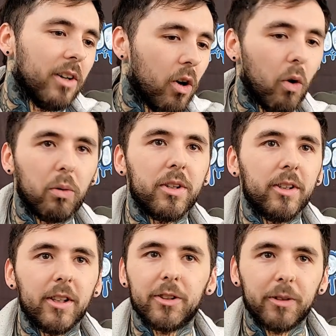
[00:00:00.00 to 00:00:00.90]
a whole
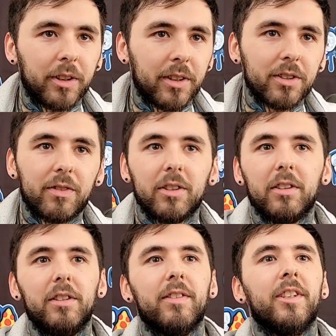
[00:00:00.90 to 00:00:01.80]
year doing this for a
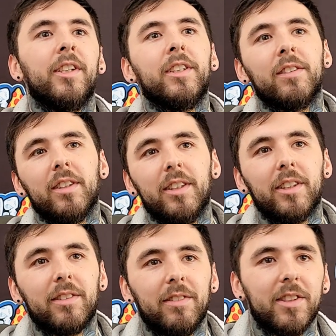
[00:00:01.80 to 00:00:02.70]
living,
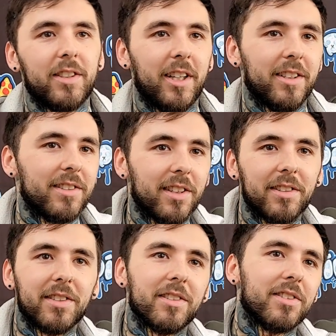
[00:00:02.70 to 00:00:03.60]
like, i kind of
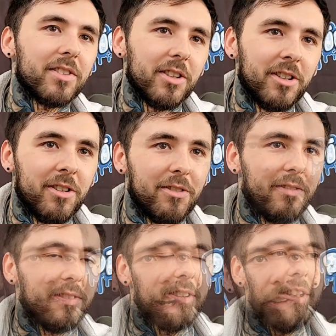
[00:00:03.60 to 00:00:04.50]
set this in stone.
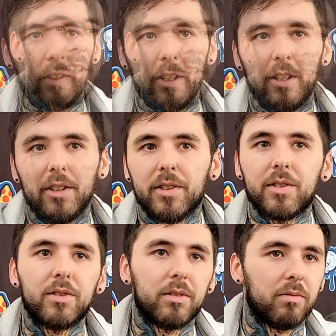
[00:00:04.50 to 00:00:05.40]
Went around uh-huh. there,
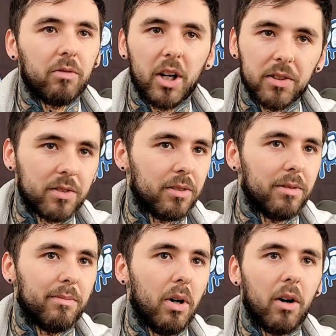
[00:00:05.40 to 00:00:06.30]
does
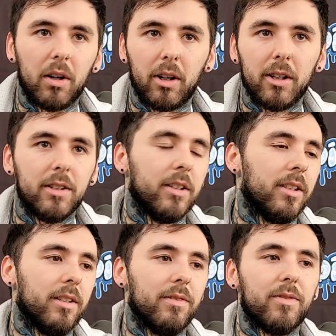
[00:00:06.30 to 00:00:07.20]
custom art,
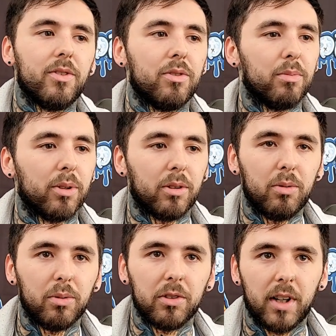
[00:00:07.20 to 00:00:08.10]
uh, super
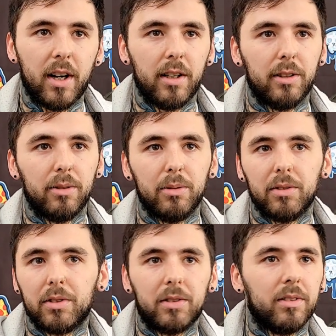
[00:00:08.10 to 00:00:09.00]
cool
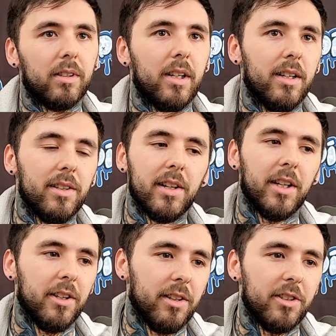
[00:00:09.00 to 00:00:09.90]
styles, uh,
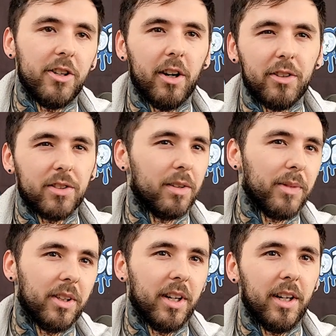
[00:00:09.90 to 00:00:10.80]
and it, you know, just
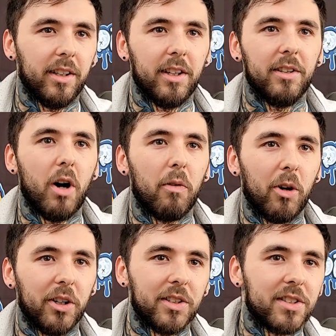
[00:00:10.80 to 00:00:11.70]
something that I, I,
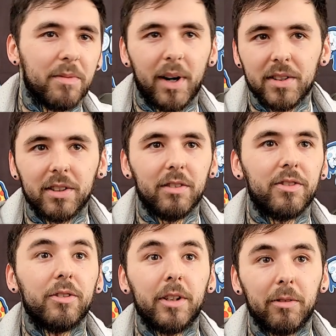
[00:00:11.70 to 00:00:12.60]
wanted to see myself
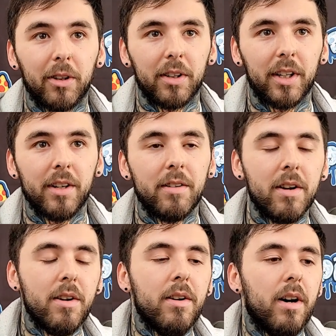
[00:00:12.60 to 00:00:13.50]
doing one day.
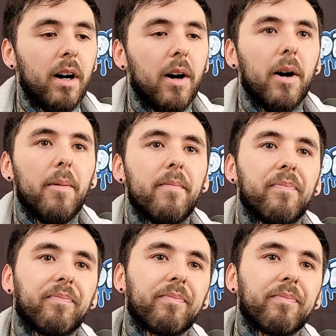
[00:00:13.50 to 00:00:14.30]
You probably um, got